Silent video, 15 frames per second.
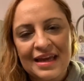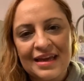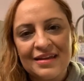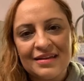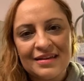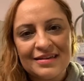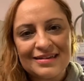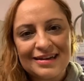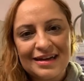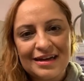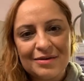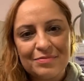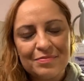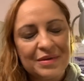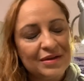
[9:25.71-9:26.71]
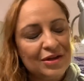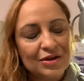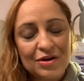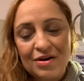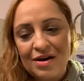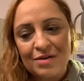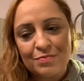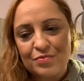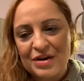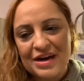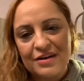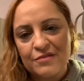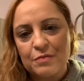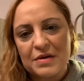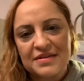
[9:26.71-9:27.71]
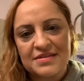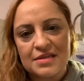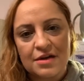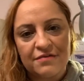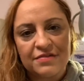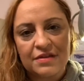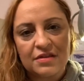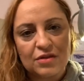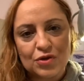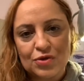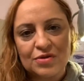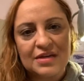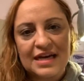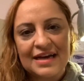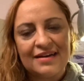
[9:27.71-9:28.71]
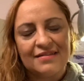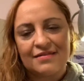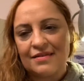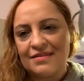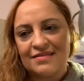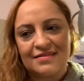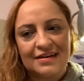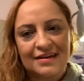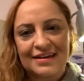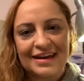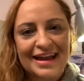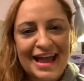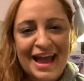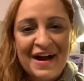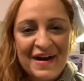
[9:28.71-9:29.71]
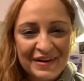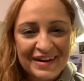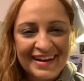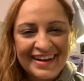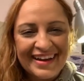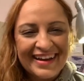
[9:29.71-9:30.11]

And but I'm proud of myself that the 2 days I stuck it out,